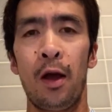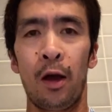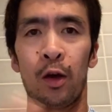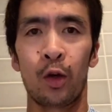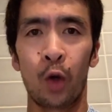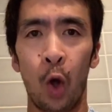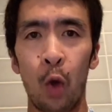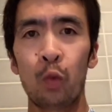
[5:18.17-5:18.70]

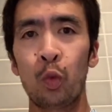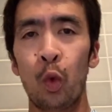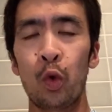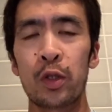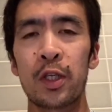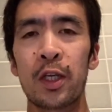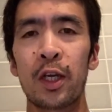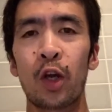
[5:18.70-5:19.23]
cold
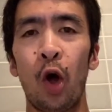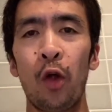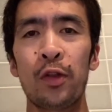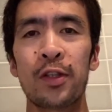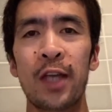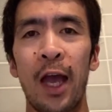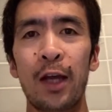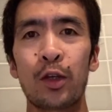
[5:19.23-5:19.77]
water
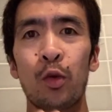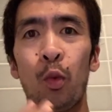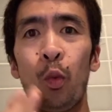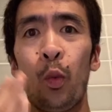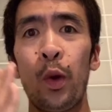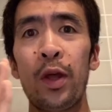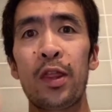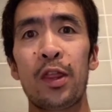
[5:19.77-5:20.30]
contact
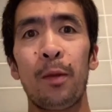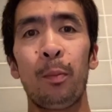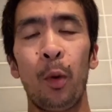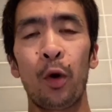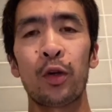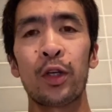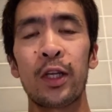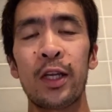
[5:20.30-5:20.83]
with the
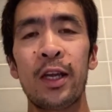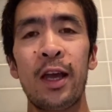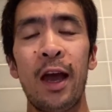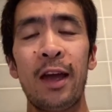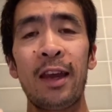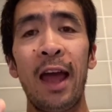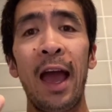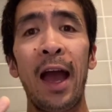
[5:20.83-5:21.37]
body and
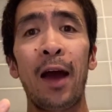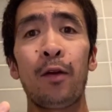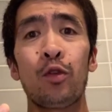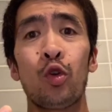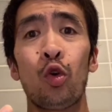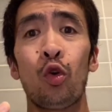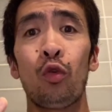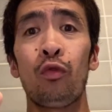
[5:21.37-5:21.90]
how
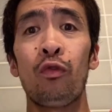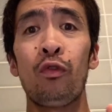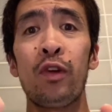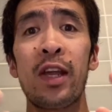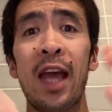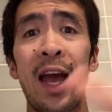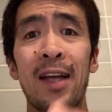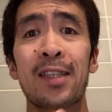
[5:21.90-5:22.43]
you're
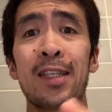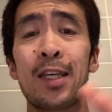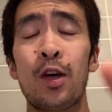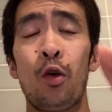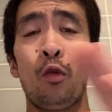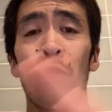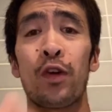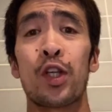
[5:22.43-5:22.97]
reacting or
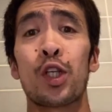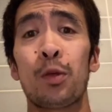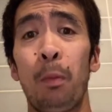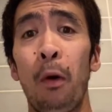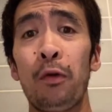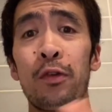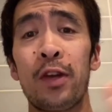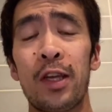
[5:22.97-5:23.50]

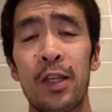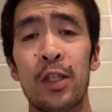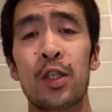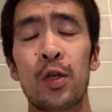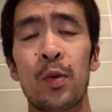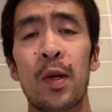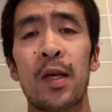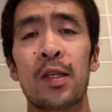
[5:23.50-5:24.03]
responding to
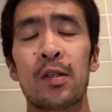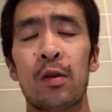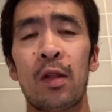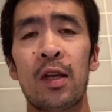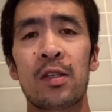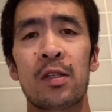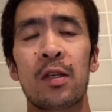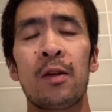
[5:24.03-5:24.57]
it. So
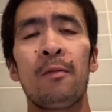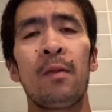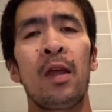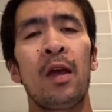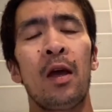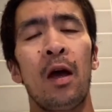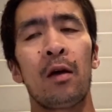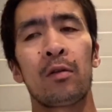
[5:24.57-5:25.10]
that's a
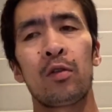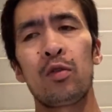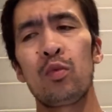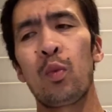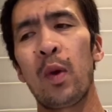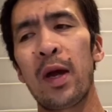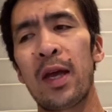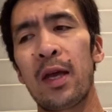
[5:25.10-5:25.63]
good
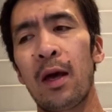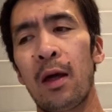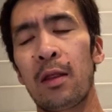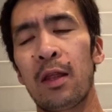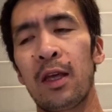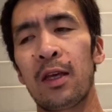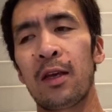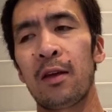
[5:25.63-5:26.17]
way, I
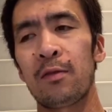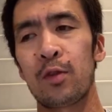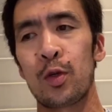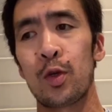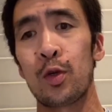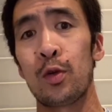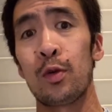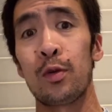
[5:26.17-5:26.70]
think,
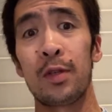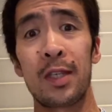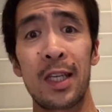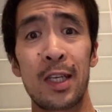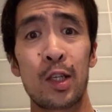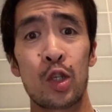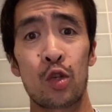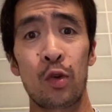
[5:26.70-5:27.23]
to
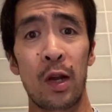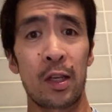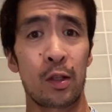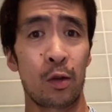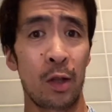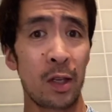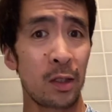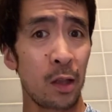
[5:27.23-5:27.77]
de-stress. So
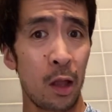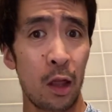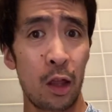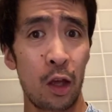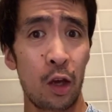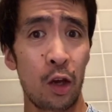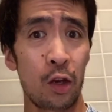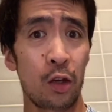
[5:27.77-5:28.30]
that's the
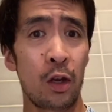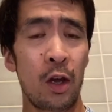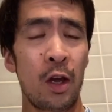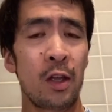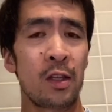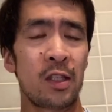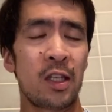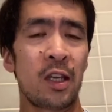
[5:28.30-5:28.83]
third
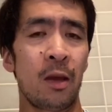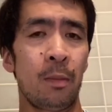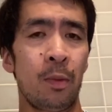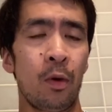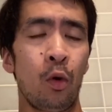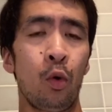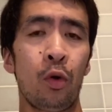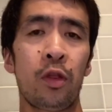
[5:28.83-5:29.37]
tip
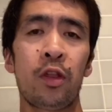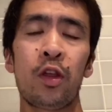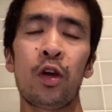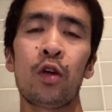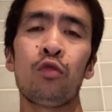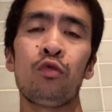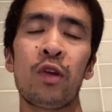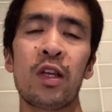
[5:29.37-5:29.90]
or third
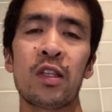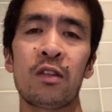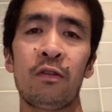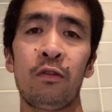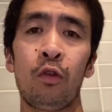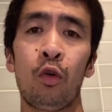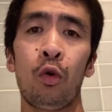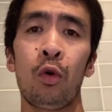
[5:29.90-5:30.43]
reason
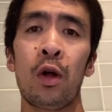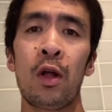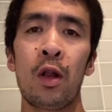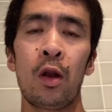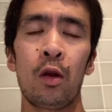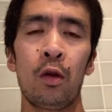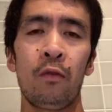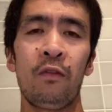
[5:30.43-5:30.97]
for
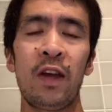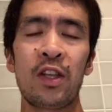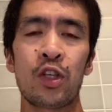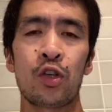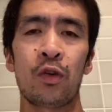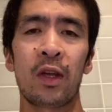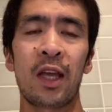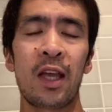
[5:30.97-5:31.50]

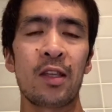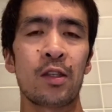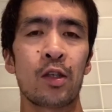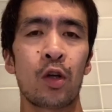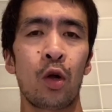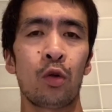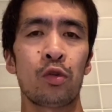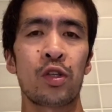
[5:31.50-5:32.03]
venturing into
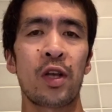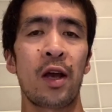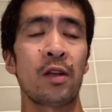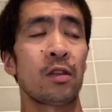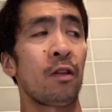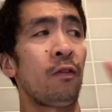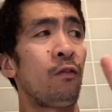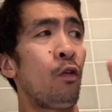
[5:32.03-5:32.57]
cold showers. The
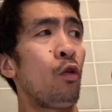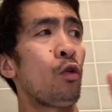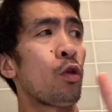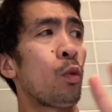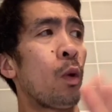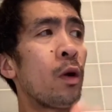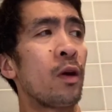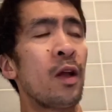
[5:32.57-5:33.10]
fourth
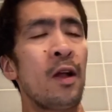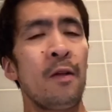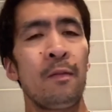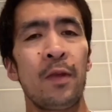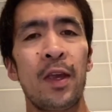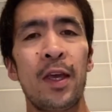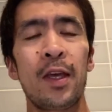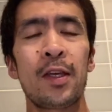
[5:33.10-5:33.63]
one
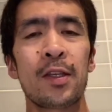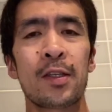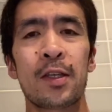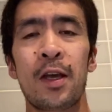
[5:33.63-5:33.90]
is